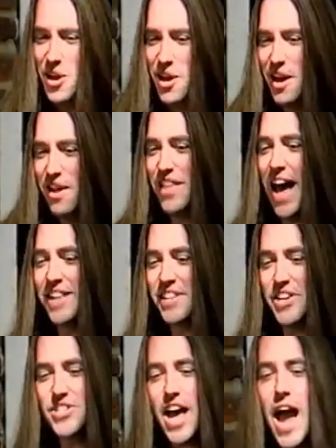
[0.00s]
That's a
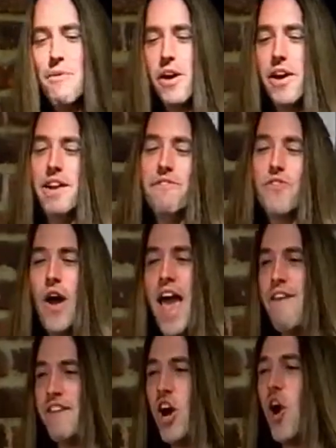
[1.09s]
sign we're getting for a heavy
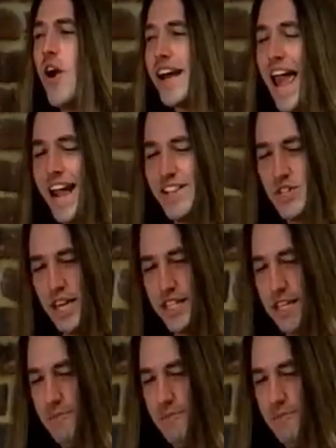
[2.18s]
hurricane season.